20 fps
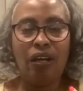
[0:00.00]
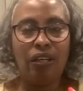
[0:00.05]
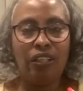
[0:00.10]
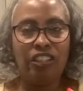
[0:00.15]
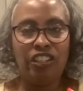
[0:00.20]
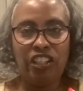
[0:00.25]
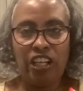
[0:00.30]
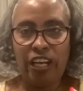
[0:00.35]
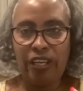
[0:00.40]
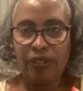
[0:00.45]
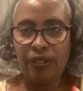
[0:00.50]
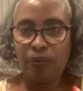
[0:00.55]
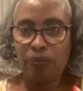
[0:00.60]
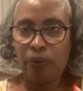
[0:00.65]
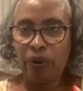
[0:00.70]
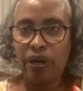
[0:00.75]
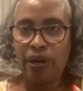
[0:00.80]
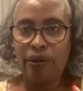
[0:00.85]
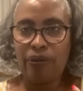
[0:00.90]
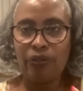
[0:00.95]
James
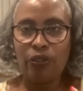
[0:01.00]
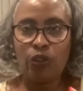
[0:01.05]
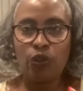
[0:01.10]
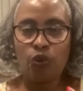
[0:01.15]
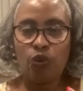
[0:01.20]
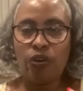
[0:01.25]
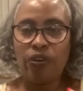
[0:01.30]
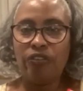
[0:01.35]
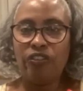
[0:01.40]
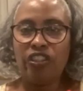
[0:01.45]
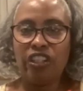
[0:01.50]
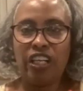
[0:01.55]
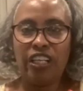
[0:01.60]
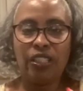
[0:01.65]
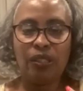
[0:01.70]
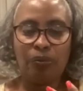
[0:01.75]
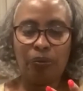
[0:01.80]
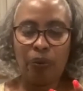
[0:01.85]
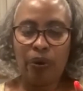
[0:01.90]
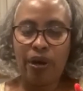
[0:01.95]
Brown, the story of
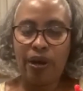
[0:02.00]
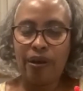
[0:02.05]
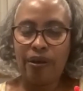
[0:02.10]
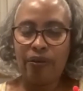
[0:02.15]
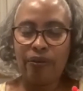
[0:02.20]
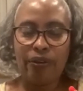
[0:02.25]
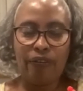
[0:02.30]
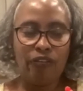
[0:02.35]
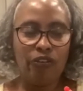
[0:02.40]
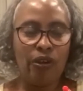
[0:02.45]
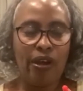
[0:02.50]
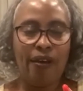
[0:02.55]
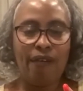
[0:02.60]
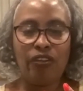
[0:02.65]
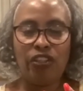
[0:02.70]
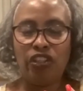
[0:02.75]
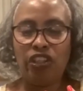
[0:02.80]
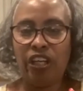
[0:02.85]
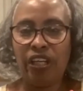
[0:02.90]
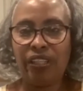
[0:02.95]
James Brown, if you
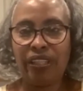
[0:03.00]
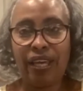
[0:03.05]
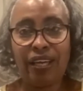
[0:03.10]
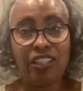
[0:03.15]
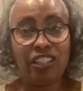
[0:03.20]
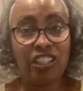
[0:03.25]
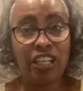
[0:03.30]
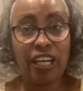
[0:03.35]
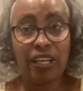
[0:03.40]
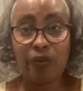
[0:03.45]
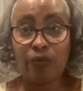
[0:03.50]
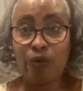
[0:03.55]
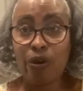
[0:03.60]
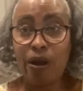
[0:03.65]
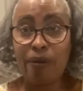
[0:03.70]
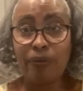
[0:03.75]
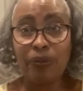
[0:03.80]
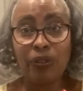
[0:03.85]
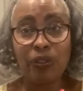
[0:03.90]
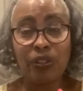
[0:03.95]
haven't checked out Jackie
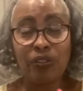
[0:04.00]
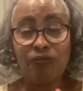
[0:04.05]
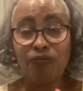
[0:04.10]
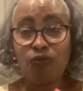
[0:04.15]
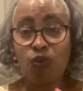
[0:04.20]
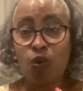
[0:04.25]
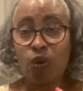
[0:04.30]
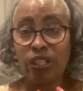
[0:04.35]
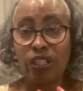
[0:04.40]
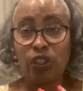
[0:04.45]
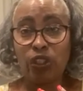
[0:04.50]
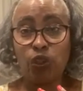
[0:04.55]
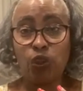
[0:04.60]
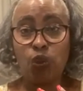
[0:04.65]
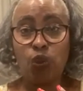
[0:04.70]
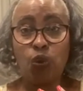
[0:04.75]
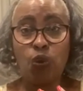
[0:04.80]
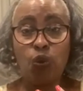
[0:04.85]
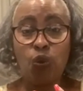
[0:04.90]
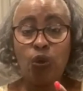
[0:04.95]
Robinson,
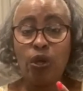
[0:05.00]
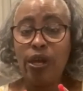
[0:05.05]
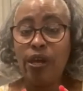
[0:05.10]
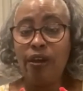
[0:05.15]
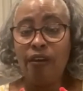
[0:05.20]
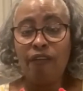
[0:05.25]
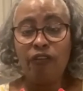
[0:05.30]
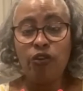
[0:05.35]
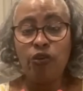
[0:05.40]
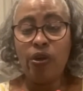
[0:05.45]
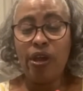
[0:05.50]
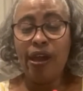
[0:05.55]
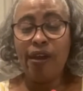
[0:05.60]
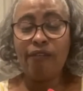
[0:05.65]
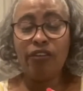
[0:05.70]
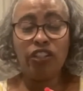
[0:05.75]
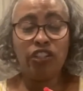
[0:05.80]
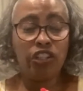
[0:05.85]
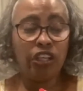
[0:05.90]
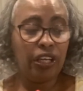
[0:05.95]
42, you
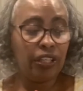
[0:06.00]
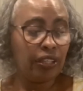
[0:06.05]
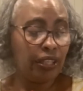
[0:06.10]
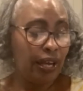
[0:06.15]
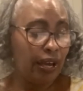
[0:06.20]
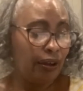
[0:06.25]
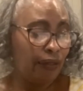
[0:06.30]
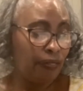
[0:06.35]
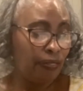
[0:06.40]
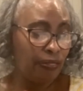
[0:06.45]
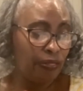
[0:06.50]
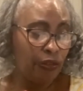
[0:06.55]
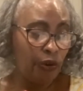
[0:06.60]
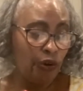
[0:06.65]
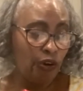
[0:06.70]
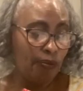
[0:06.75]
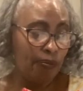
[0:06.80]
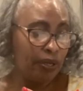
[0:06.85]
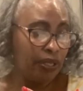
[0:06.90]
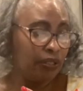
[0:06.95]
haven't checked out
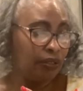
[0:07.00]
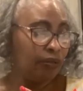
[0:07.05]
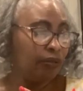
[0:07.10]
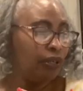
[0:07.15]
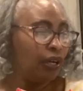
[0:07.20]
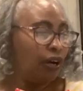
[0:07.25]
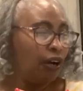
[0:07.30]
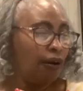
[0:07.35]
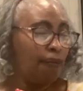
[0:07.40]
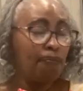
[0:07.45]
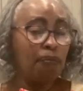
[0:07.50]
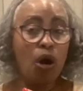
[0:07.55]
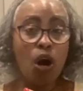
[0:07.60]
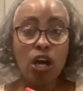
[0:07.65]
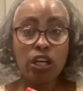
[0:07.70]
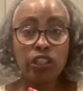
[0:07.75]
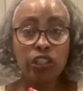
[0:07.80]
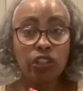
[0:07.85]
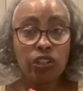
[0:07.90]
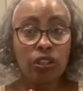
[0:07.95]
Thurman
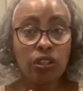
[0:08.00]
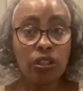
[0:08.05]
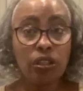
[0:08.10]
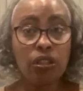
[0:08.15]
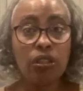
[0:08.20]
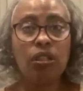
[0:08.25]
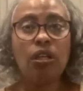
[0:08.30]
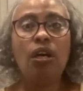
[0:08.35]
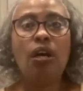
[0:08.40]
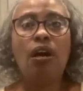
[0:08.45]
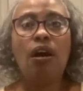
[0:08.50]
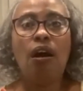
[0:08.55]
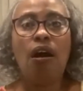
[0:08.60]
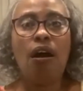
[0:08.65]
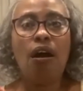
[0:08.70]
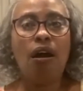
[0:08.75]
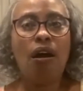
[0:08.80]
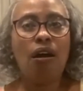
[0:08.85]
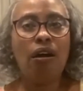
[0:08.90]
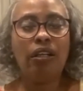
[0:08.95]
Marshall,
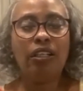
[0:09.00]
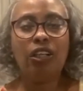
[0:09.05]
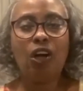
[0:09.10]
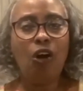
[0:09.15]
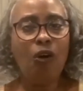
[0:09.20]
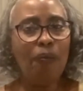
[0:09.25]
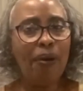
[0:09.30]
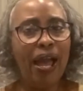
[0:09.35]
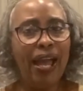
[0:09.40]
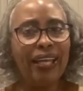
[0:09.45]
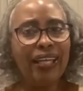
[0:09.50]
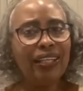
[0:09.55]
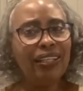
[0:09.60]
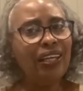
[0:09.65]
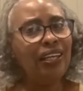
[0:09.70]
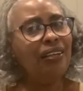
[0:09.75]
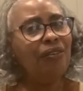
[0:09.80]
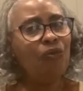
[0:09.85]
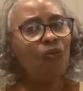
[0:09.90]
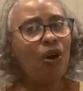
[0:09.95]
go back
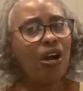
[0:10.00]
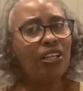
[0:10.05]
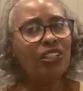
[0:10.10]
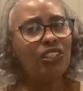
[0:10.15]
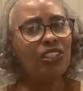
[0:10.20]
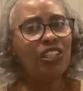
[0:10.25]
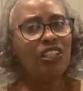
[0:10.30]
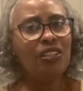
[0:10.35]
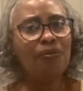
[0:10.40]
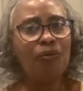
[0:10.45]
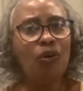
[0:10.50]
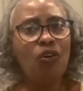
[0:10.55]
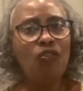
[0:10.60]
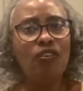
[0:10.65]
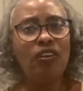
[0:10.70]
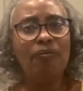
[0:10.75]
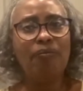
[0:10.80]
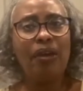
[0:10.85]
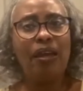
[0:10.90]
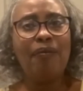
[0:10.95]
and watch these
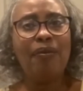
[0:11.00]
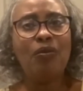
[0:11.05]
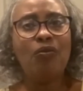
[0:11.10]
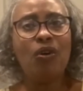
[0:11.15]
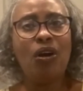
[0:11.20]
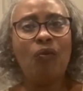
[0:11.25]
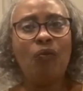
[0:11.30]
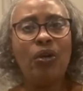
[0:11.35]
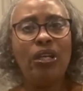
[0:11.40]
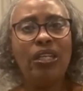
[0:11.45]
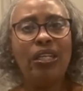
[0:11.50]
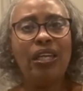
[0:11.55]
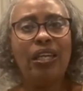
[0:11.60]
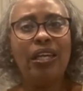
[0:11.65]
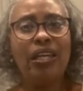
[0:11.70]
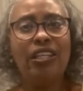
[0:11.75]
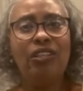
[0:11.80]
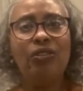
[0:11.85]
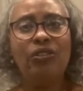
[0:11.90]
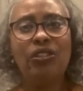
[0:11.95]
movies. Maybe a
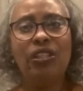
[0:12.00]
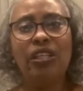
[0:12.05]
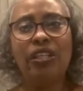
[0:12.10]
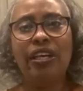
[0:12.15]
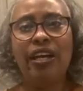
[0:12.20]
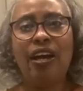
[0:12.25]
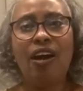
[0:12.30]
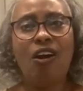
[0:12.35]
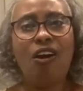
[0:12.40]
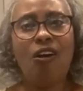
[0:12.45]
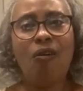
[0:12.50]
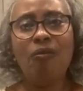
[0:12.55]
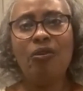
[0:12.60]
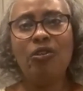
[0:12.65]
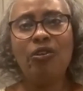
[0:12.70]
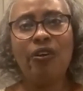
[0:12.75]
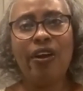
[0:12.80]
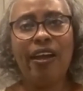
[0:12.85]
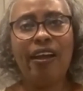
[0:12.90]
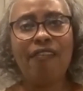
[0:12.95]
weekend you sitting at home, you
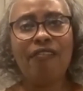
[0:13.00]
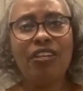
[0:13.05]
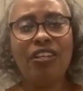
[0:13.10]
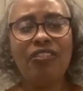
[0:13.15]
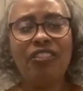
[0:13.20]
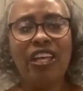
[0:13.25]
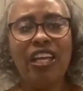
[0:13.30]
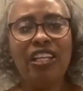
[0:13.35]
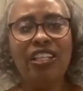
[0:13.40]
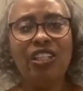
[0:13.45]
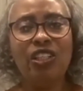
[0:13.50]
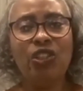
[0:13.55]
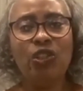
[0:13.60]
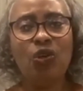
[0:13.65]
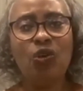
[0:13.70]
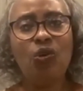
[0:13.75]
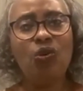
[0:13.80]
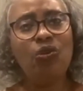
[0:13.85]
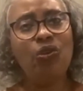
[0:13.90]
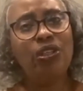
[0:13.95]
don't have anything to
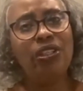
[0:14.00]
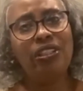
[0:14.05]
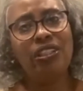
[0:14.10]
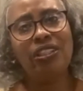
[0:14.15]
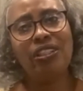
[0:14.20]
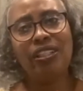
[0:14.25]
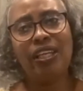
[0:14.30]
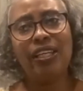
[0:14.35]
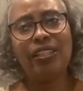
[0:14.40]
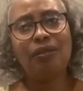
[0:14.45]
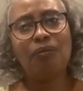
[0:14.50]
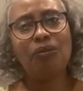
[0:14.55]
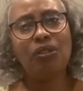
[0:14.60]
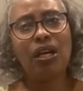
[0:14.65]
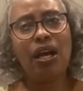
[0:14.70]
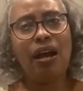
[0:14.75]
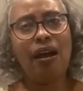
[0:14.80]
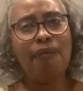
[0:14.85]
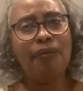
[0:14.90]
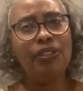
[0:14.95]
do, you can just take some
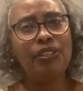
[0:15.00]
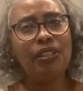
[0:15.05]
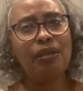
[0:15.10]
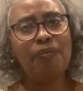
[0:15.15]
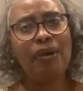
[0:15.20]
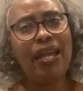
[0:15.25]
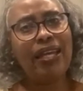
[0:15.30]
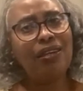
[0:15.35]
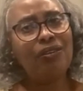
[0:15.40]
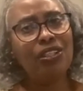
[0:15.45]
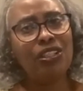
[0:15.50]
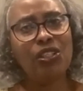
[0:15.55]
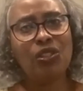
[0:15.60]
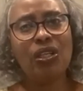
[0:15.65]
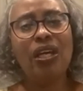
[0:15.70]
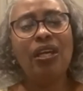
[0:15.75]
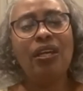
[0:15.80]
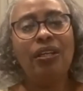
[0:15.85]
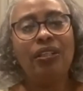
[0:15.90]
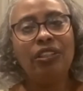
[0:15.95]
time and sit back and
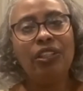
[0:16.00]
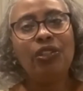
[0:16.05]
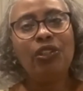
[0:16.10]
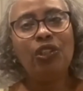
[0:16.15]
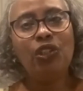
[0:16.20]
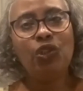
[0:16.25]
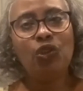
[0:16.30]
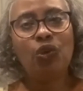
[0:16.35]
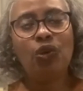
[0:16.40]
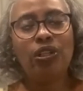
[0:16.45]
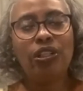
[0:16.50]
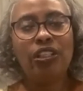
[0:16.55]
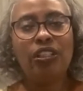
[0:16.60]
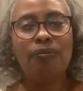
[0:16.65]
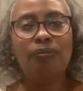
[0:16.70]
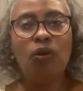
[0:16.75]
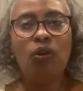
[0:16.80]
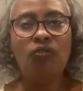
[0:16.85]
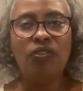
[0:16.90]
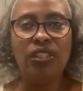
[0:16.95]
just enjoy these
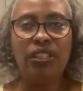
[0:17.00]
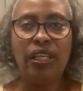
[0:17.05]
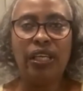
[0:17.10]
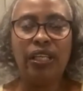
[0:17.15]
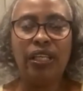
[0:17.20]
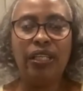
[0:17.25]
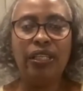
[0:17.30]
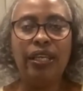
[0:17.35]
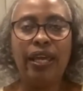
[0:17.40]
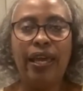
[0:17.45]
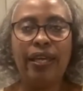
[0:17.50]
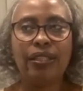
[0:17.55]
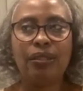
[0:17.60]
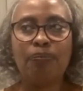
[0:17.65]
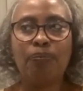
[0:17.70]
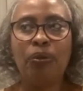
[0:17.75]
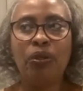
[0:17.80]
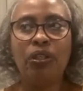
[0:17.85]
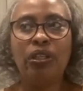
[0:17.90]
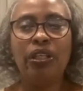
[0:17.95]
movies that he has
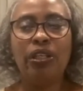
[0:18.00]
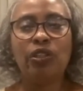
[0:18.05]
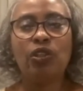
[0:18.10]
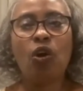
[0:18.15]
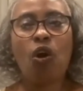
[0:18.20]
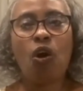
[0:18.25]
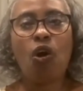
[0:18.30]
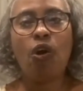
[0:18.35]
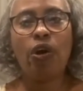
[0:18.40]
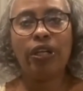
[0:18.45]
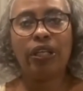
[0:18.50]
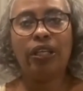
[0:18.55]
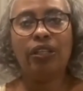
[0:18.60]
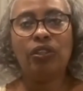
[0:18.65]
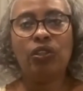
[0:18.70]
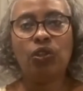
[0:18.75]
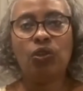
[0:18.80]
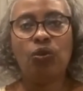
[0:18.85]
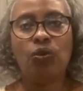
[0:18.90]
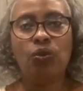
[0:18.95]
put his heart
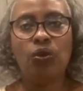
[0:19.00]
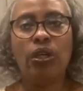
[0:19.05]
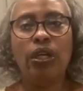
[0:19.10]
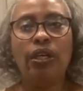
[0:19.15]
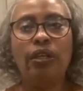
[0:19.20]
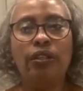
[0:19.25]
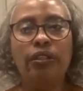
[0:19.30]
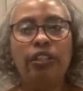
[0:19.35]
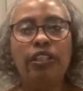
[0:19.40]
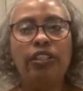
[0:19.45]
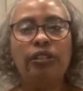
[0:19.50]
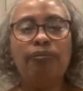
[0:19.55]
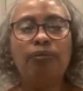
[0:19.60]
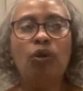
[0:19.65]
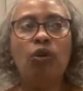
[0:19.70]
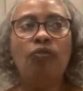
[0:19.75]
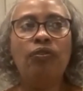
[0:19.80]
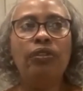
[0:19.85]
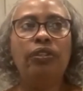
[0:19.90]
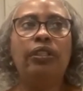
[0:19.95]
into, these
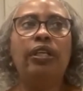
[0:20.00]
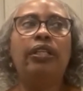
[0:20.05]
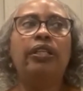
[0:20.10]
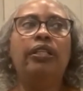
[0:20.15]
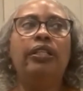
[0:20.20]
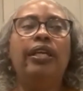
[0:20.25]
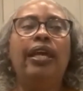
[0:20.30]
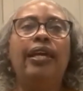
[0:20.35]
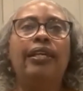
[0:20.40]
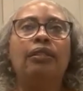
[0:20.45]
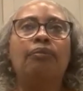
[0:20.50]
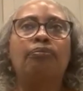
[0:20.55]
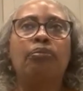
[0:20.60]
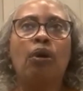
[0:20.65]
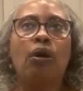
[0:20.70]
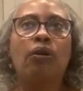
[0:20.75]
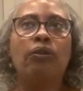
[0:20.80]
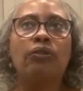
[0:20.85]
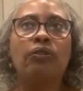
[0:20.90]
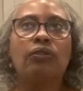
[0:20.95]
movies that he has
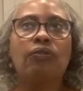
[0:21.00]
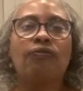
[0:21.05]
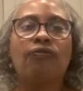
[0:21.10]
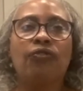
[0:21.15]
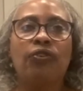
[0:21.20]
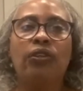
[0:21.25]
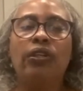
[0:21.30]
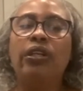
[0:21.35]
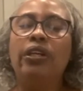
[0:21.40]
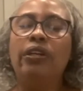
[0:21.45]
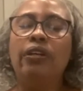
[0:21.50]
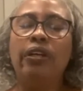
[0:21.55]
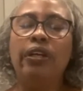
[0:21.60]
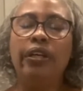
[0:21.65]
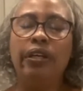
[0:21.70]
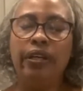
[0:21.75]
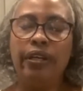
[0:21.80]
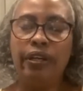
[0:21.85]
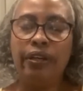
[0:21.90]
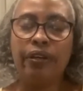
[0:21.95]
brought
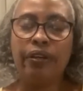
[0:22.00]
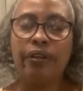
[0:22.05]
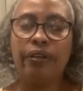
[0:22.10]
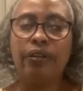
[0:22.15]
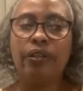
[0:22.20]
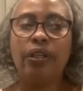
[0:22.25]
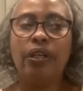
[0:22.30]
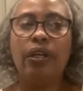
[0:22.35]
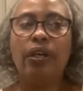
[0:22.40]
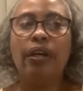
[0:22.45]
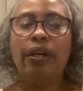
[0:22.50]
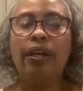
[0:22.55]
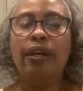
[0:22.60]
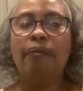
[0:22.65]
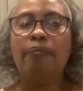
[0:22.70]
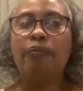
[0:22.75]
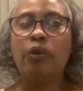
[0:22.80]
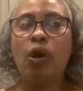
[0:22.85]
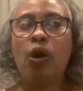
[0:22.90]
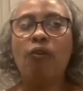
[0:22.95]
here
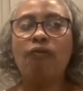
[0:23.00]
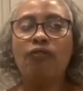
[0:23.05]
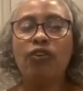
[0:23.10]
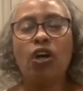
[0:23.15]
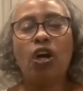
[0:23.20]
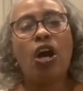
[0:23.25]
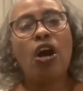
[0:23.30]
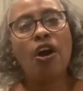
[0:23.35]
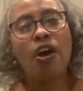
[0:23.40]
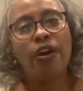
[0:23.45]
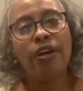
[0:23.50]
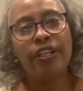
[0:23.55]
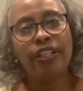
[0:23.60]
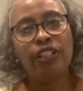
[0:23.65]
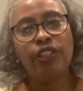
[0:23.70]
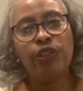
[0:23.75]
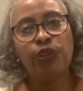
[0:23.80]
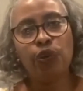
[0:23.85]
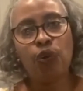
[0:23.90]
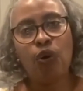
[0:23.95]
and brought for our
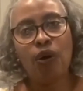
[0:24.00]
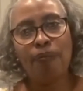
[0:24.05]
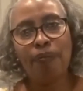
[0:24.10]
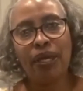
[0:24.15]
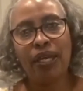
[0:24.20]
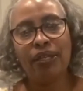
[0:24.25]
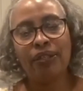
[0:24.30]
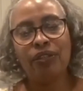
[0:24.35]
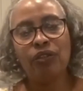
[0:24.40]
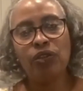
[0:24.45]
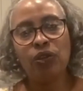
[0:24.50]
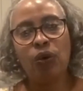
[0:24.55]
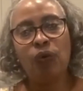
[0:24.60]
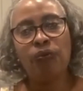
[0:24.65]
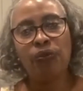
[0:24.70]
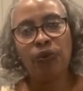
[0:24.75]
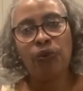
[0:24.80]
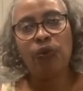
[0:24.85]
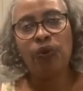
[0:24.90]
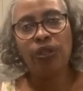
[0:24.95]
enjoyment, you know,
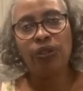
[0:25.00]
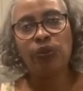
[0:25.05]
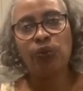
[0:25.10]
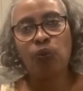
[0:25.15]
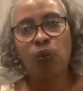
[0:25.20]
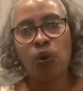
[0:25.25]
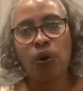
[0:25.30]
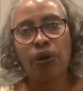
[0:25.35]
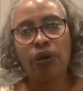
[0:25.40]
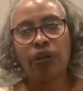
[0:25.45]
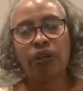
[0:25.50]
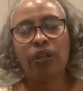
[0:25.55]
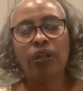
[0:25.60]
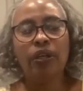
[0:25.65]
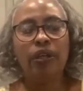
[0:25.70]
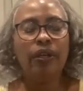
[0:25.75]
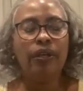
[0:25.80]
through his work.